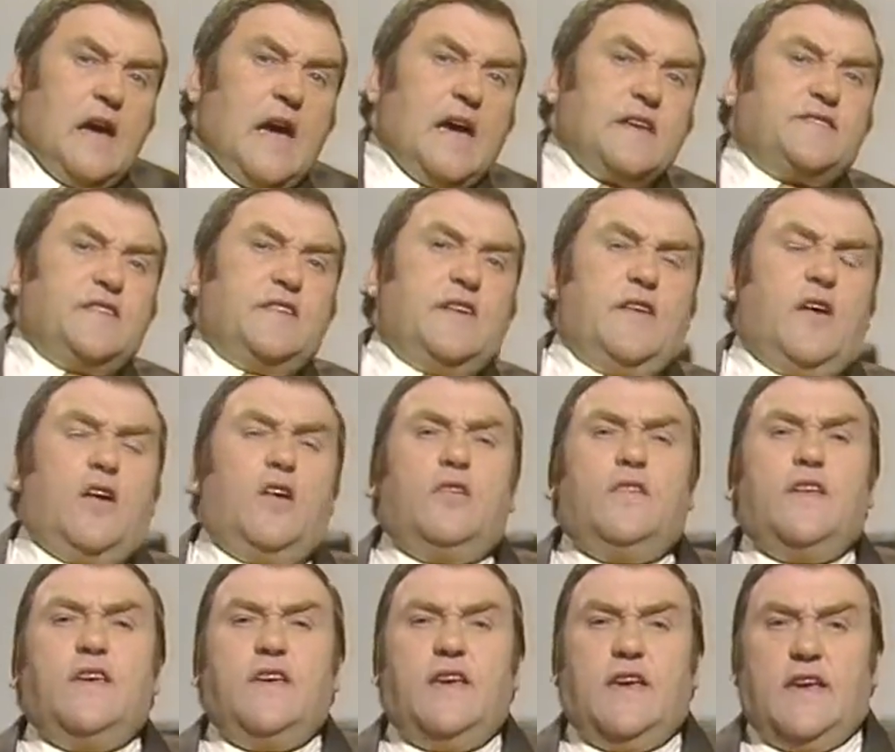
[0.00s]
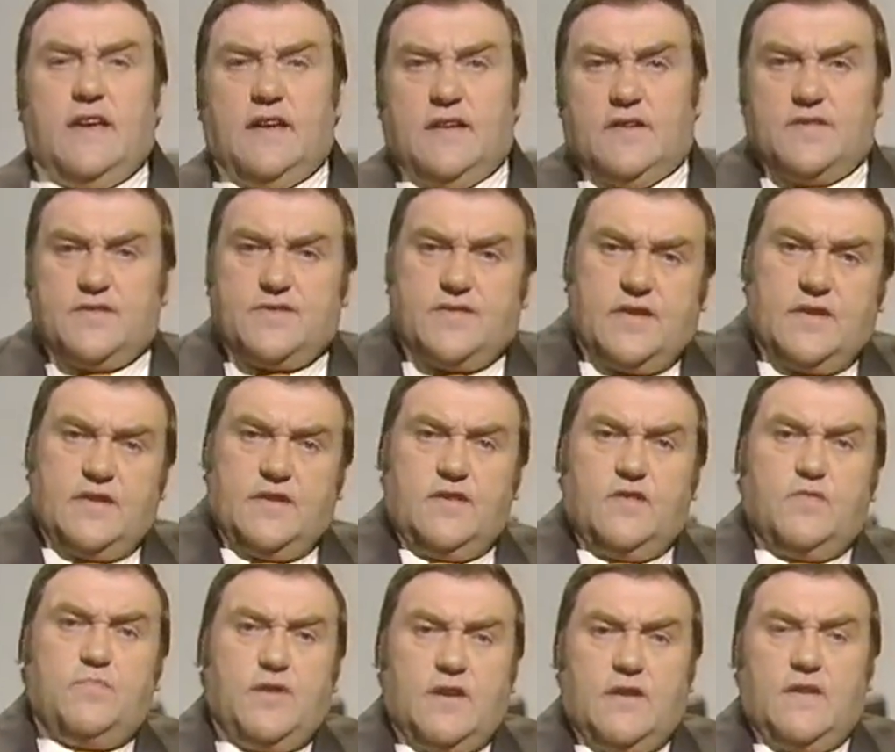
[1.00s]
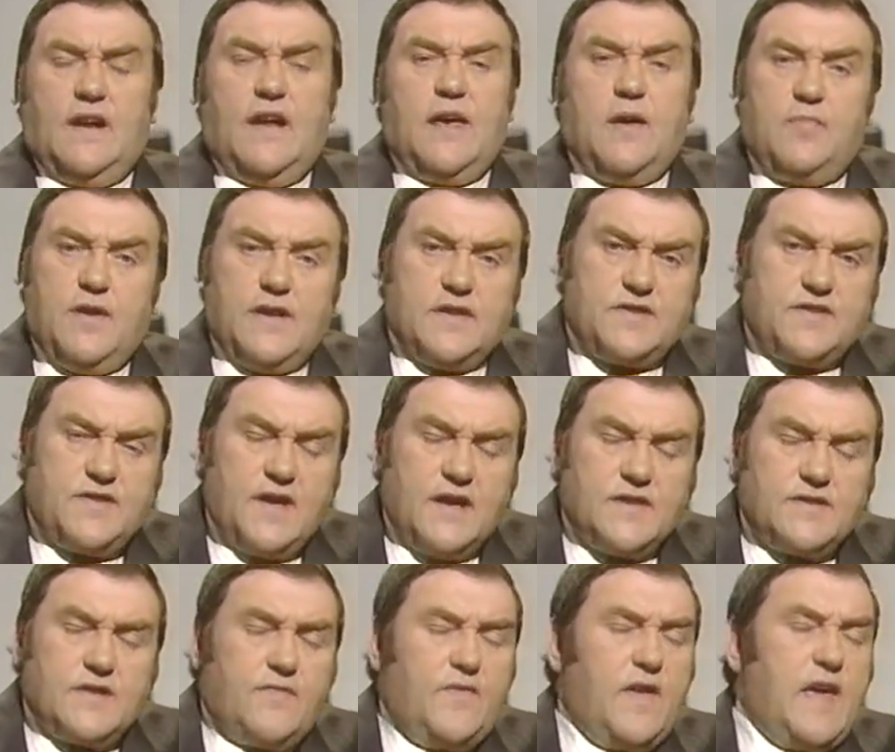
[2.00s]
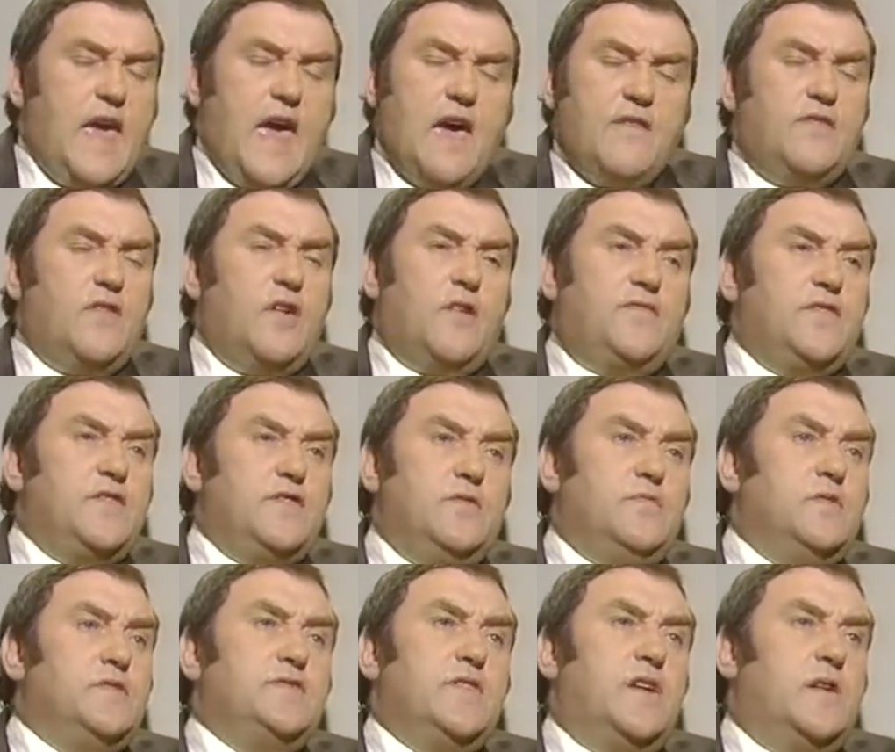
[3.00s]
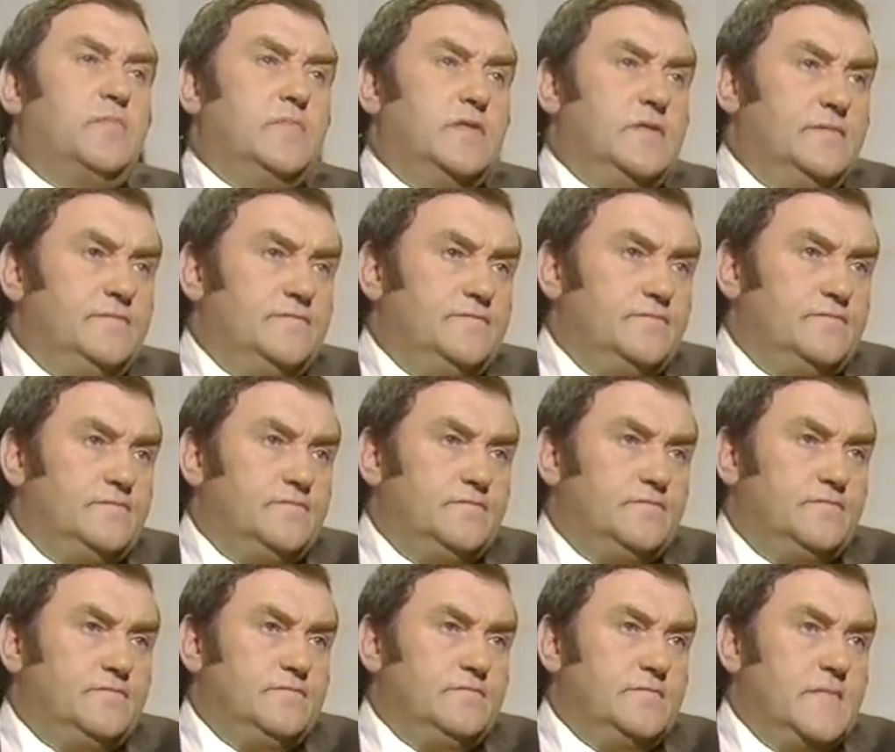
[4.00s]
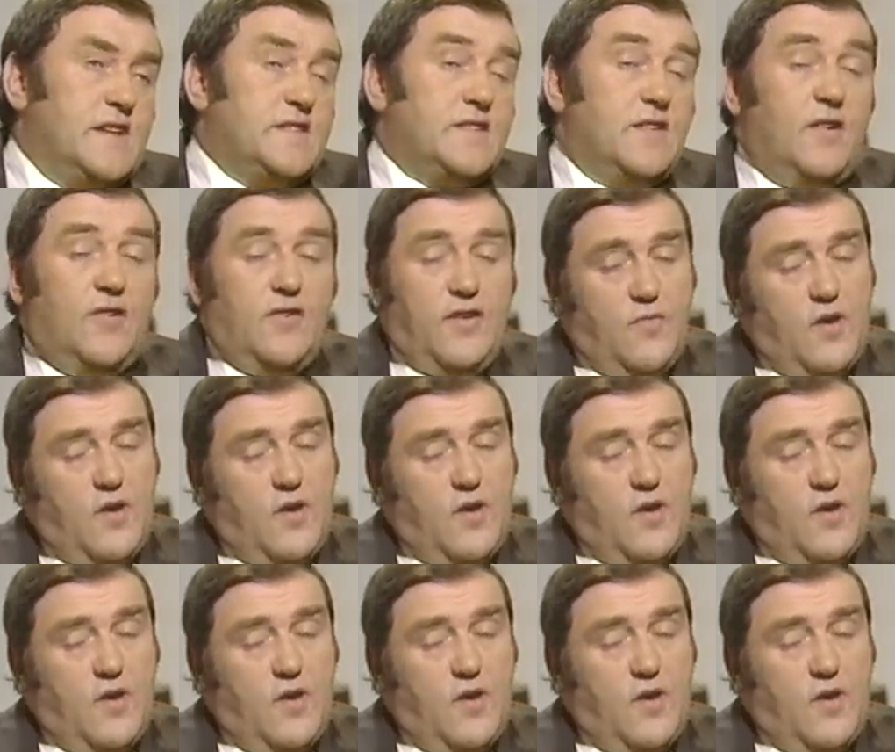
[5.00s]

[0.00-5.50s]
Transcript: said, in all the years you've been at the Labour Exchange, have they ever offered you a job? He said, only